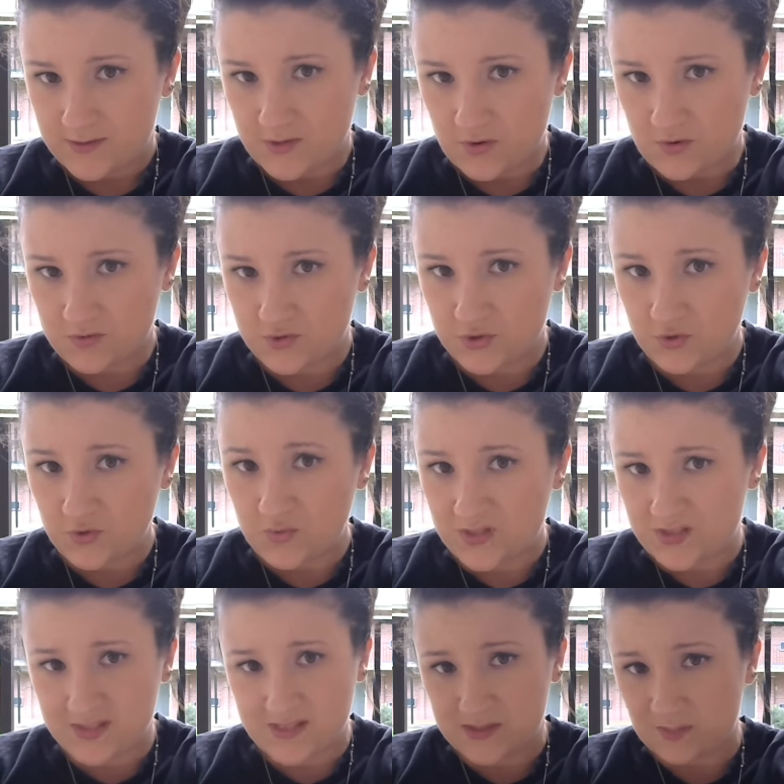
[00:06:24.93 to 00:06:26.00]
Don't do
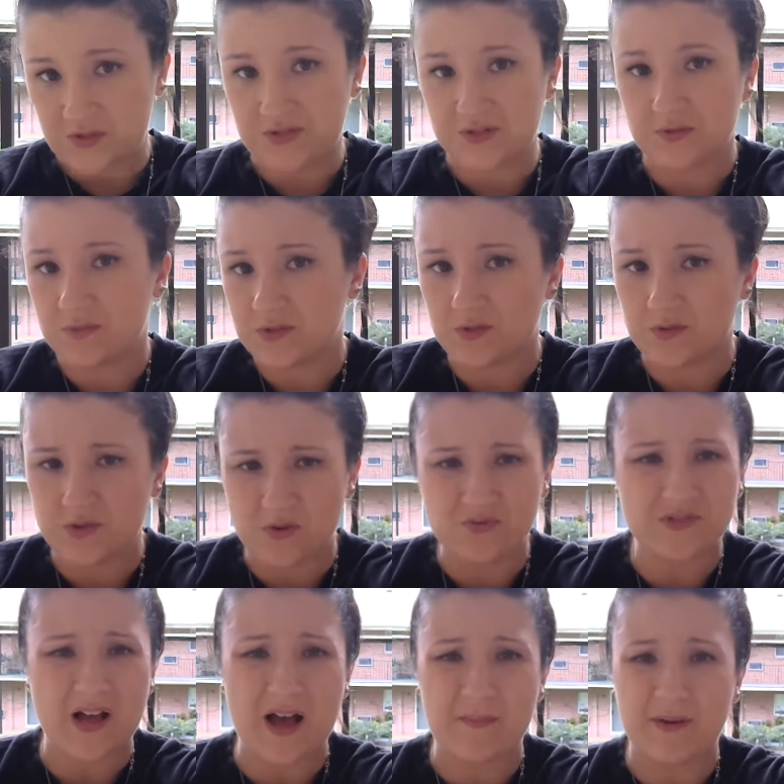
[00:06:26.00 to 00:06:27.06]
with this person, because
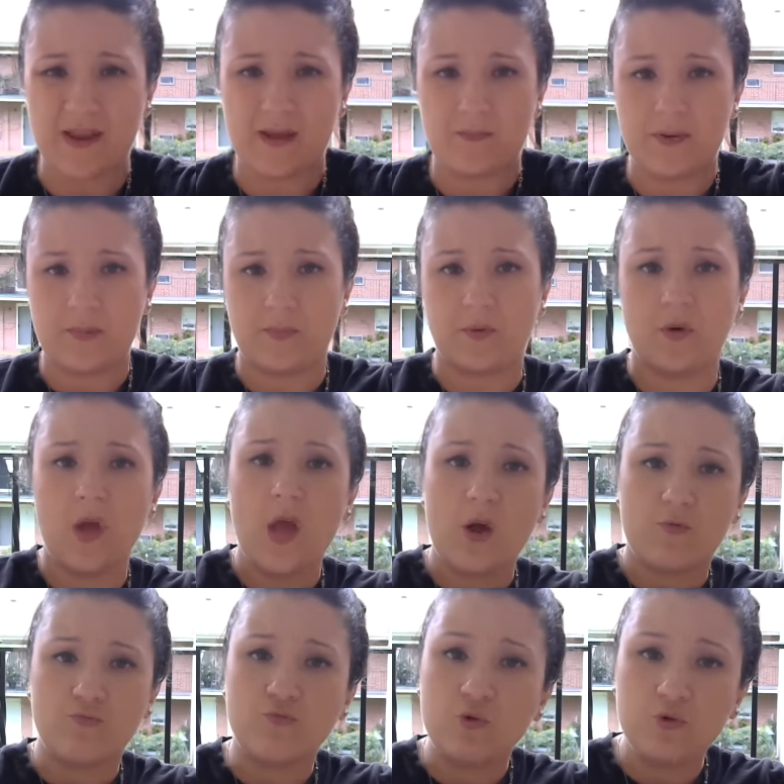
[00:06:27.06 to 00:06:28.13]
don't dominate people.
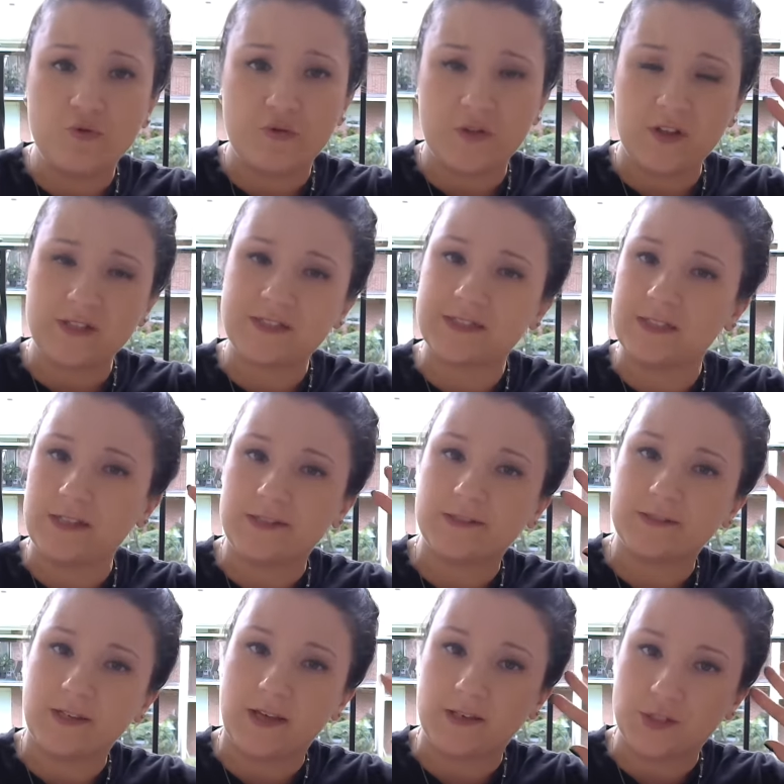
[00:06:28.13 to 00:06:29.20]

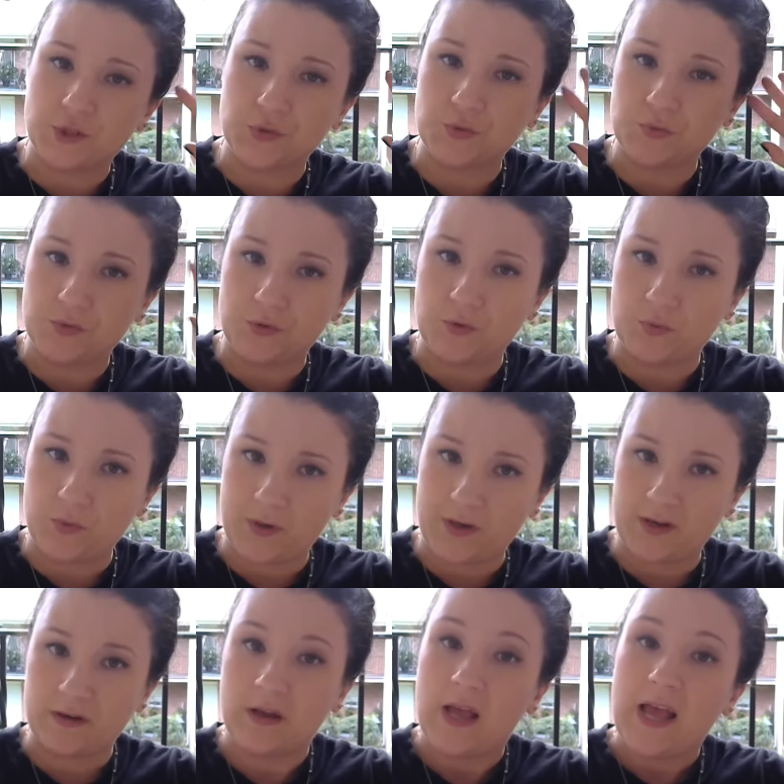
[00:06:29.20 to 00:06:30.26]
Ruthlessness gets you
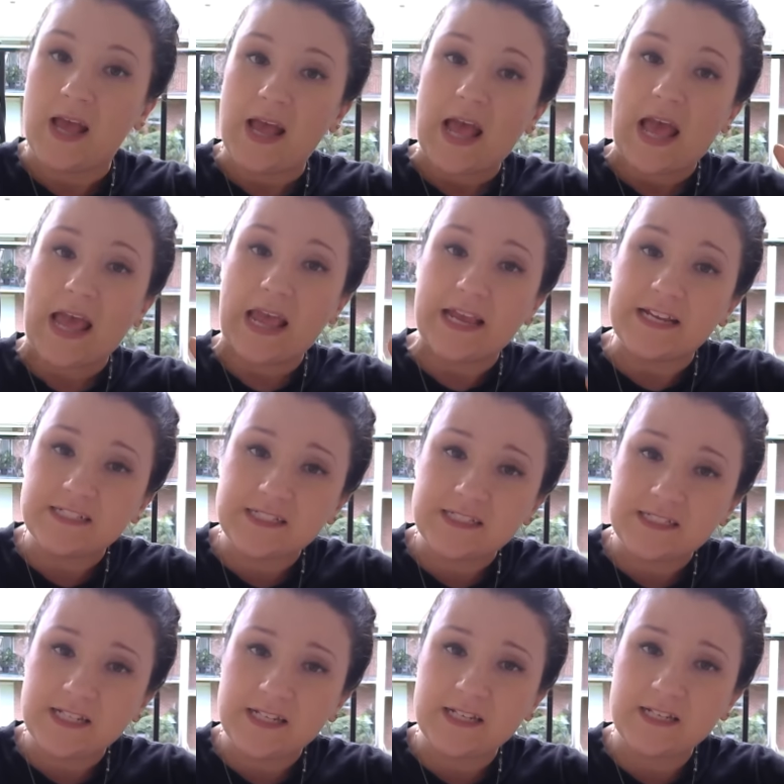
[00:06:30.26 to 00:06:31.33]
nowhere.
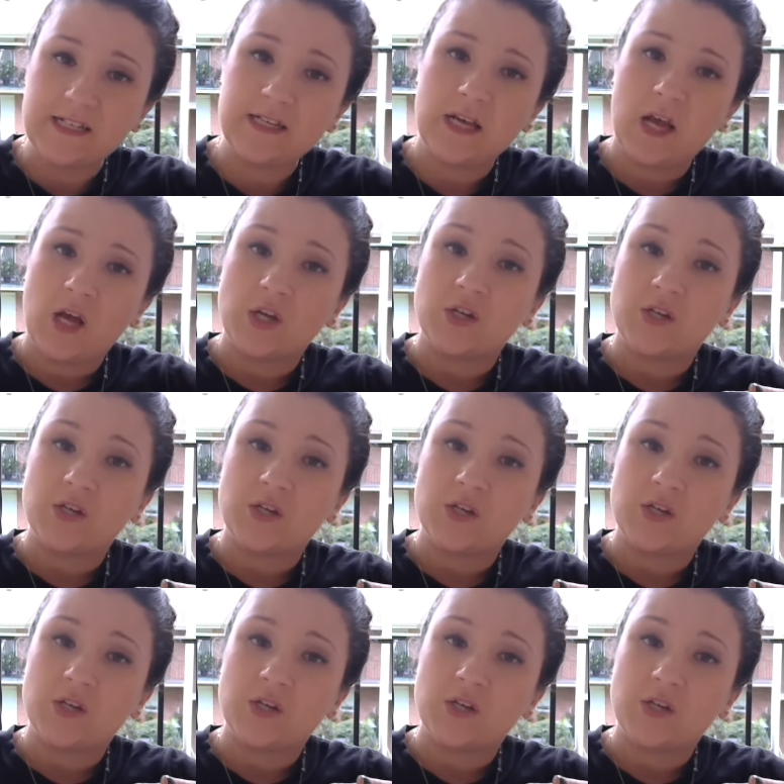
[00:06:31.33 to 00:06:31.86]
Hasty,